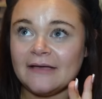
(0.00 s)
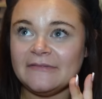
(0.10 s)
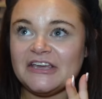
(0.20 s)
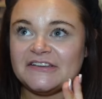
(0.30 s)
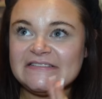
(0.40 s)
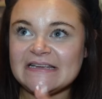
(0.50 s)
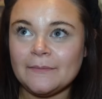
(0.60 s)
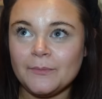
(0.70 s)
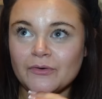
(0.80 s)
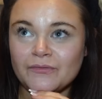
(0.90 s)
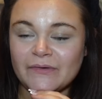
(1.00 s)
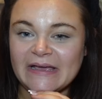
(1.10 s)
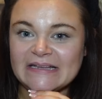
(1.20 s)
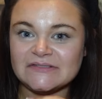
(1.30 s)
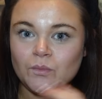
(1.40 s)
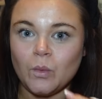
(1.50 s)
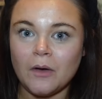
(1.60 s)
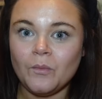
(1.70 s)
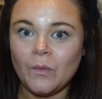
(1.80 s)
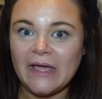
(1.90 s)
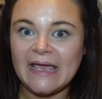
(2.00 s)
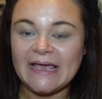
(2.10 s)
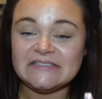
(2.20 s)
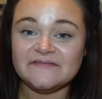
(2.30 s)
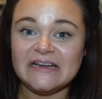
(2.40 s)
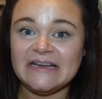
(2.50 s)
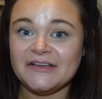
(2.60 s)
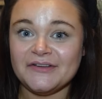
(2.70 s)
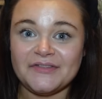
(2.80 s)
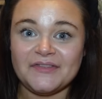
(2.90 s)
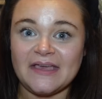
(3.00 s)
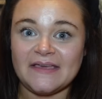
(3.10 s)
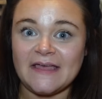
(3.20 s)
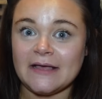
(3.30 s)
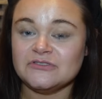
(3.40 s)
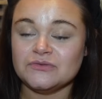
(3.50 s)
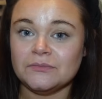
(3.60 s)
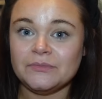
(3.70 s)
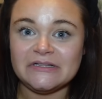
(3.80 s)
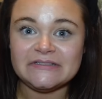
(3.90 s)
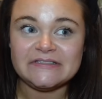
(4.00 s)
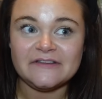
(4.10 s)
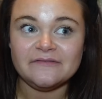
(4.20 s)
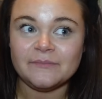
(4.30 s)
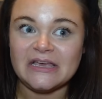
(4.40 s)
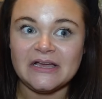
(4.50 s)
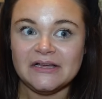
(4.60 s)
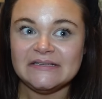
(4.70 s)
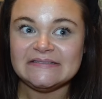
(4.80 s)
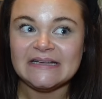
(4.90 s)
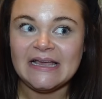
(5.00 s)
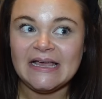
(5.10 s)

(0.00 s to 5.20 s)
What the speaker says: I mean, you could say it both ways. One way, it's a really good thing that I'm so impulsive because